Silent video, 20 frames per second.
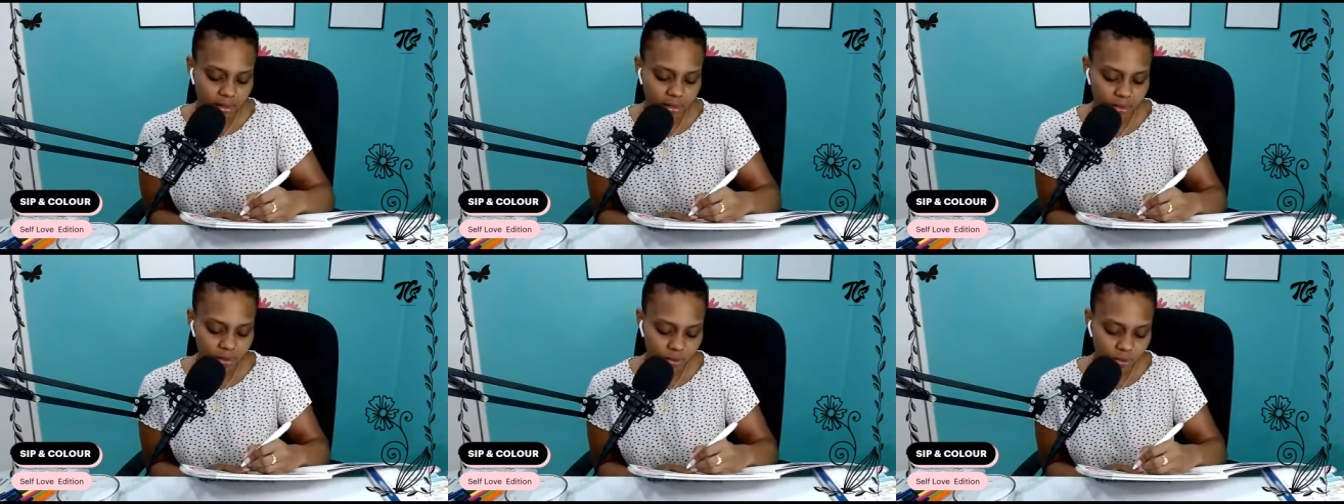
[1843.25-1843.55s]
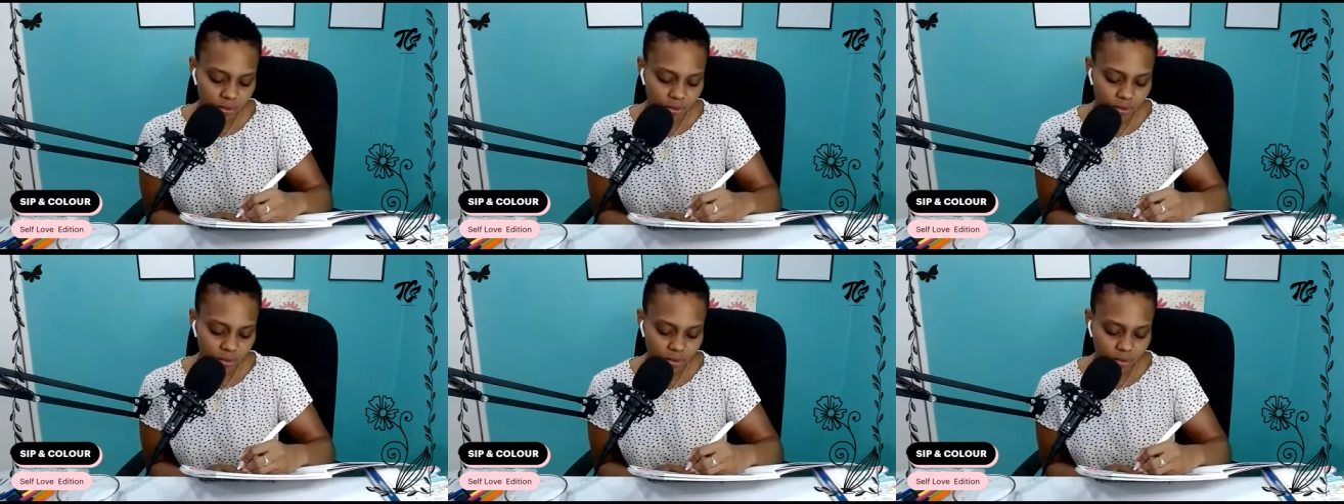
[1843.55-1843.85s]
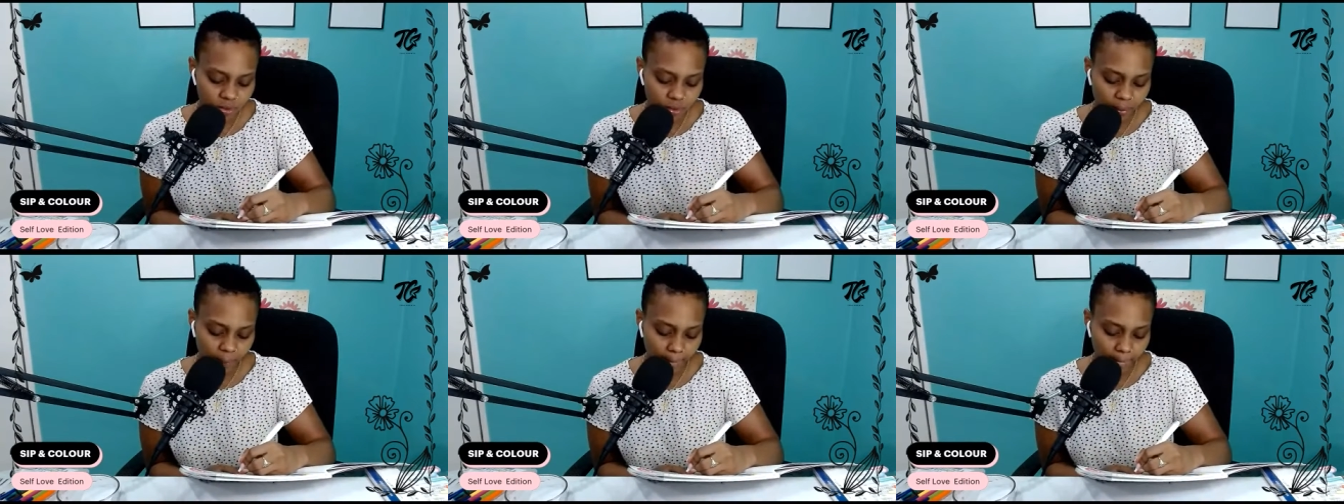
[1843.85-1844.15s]

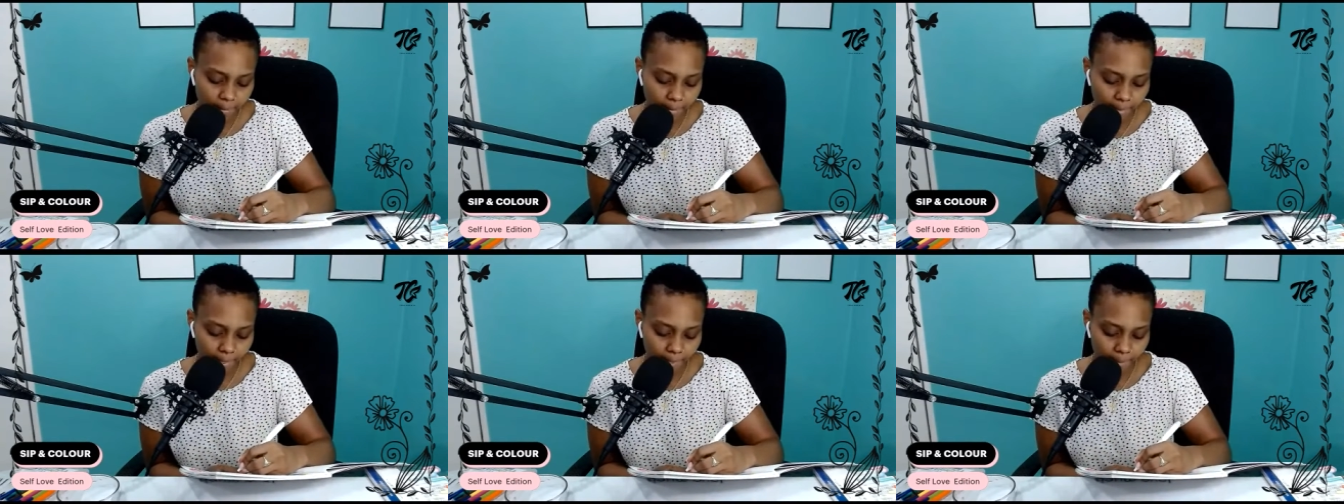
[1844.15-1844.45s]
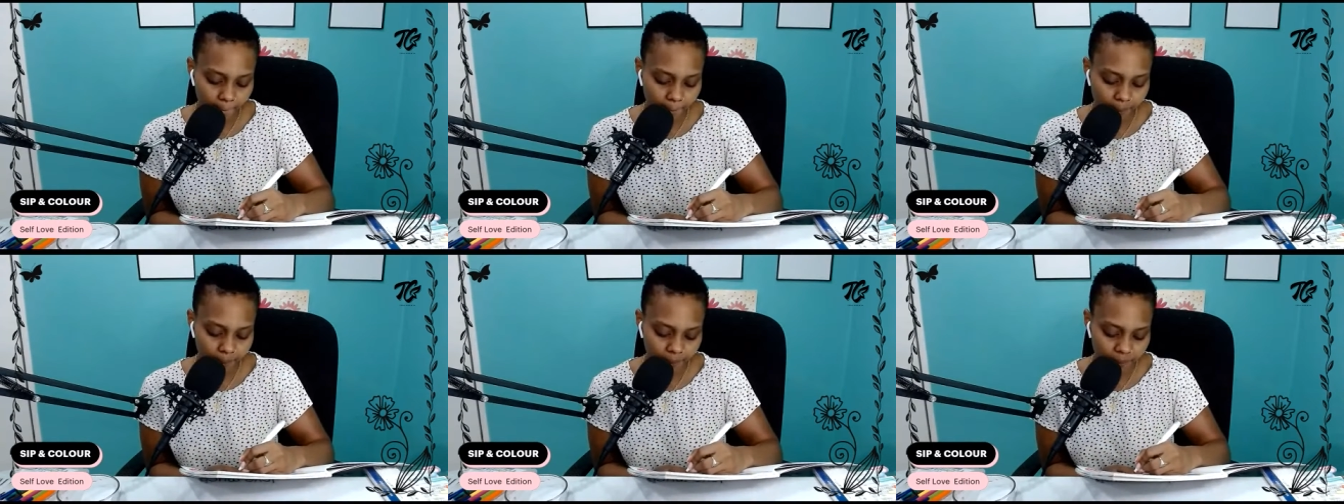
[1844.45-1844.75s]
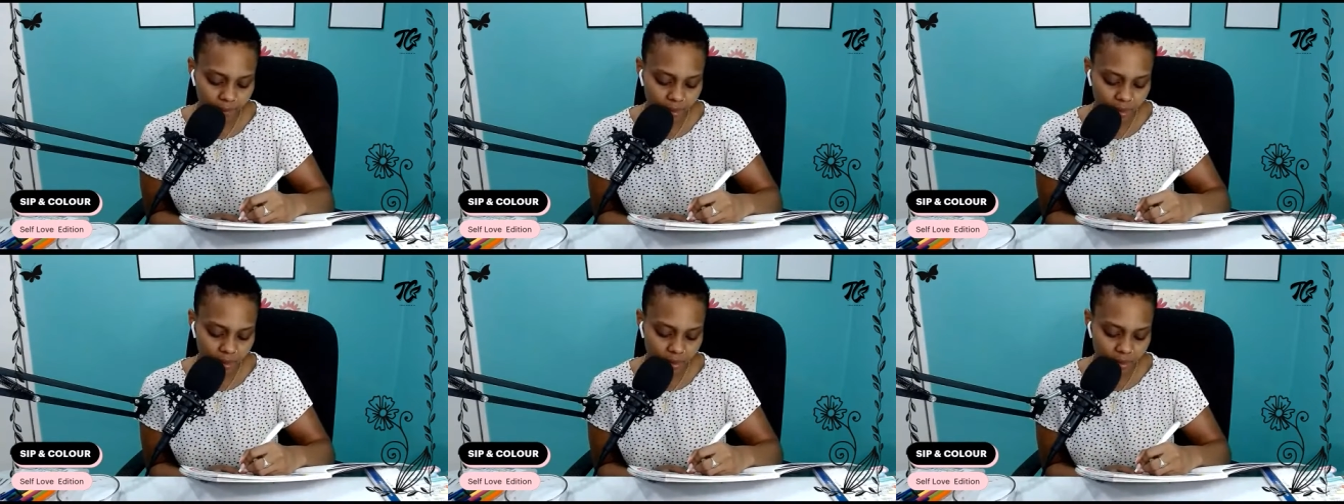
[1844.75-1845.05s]
two
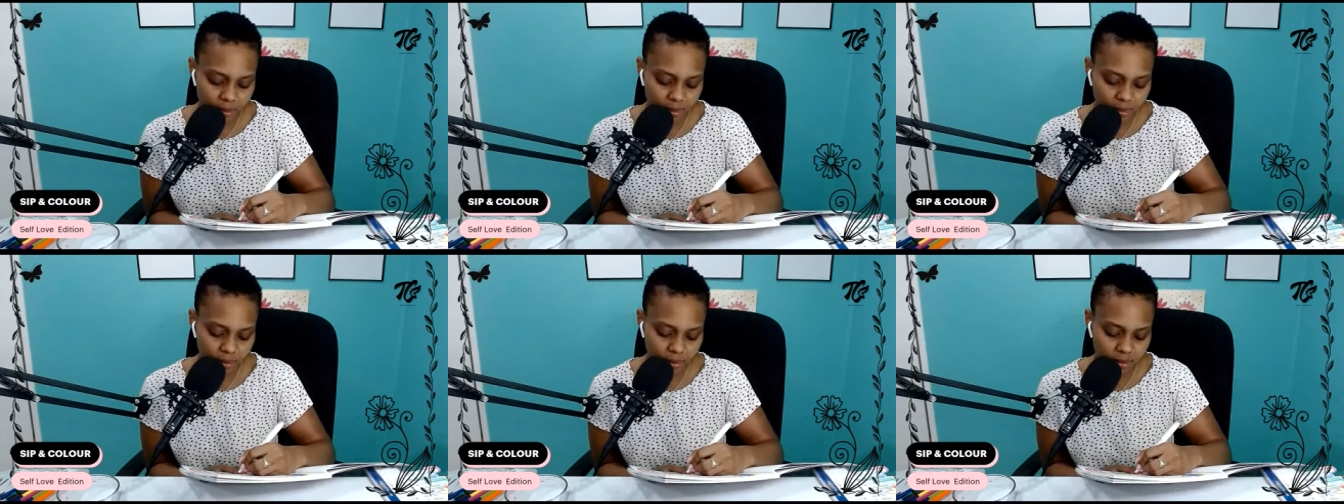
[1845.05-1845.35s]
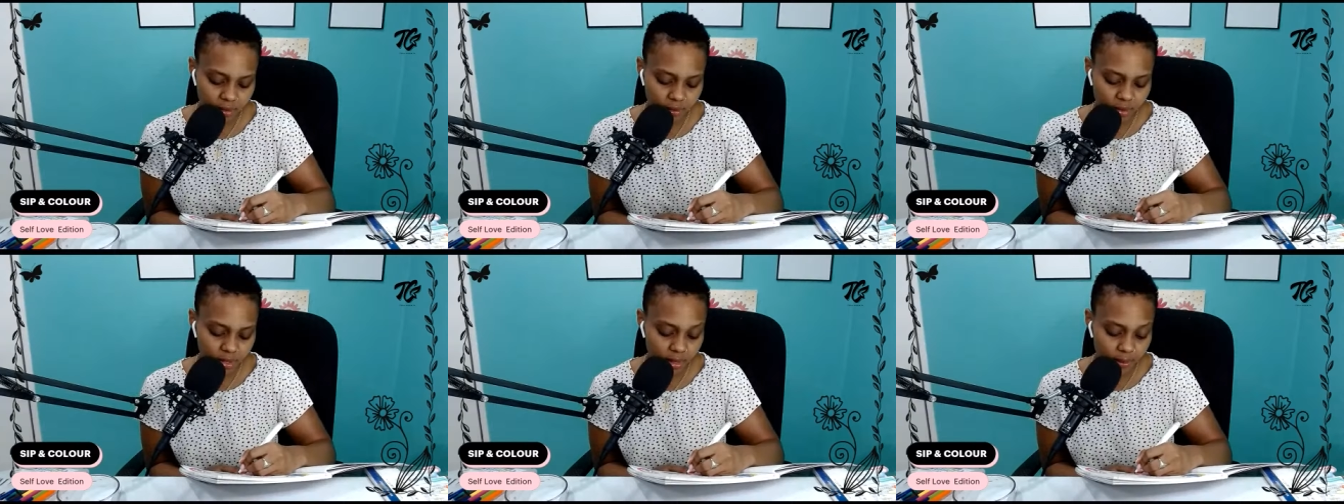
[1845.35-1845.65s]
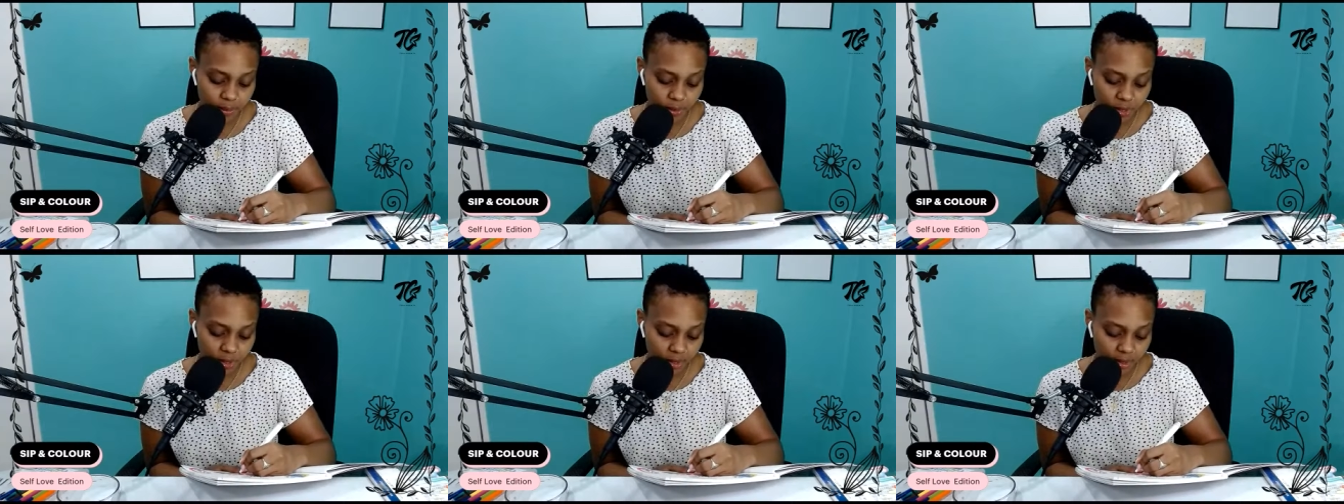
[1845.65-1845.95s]
two
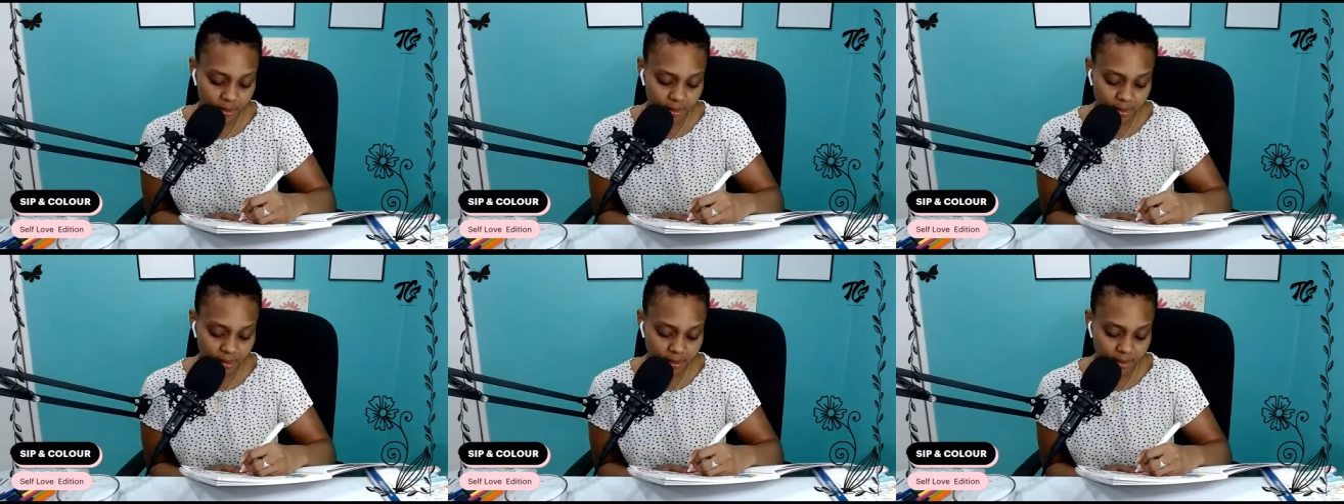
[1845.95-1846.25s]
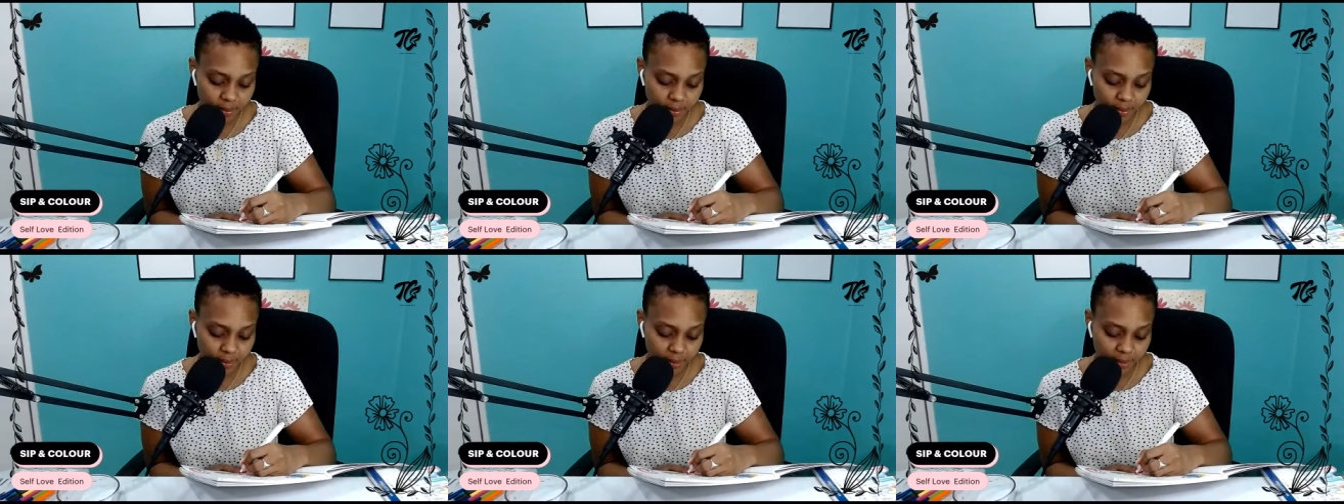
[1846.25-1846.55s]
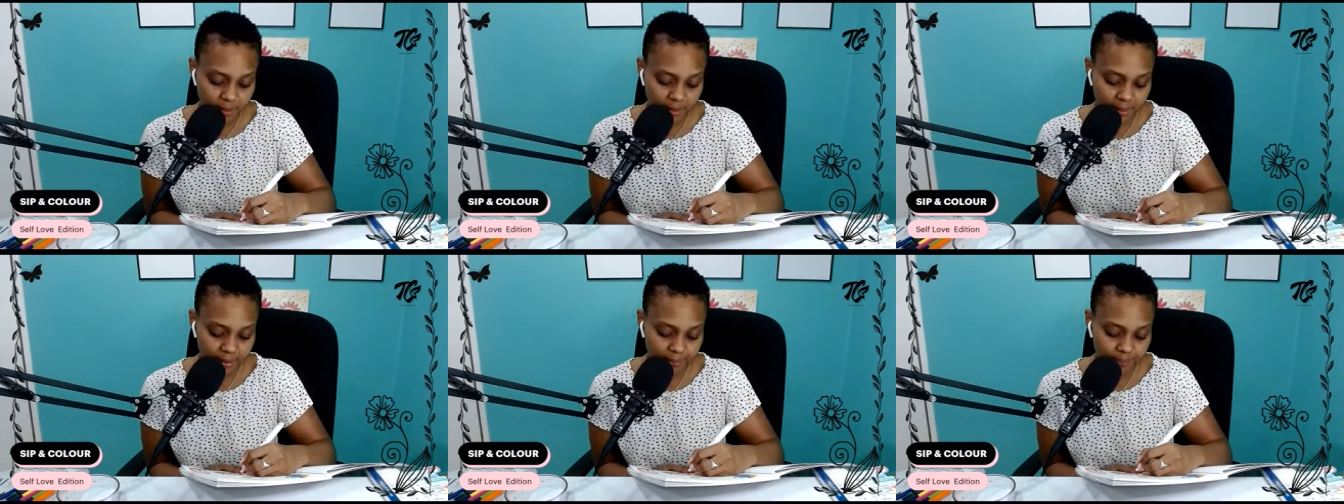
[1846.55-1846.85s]
subjects per
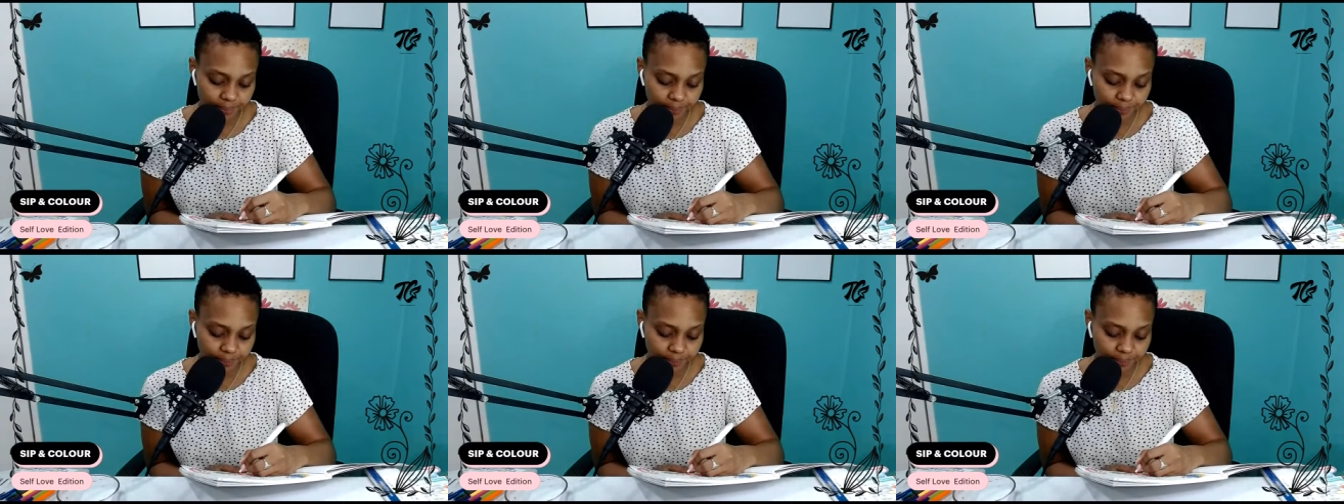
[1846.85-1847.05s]
day.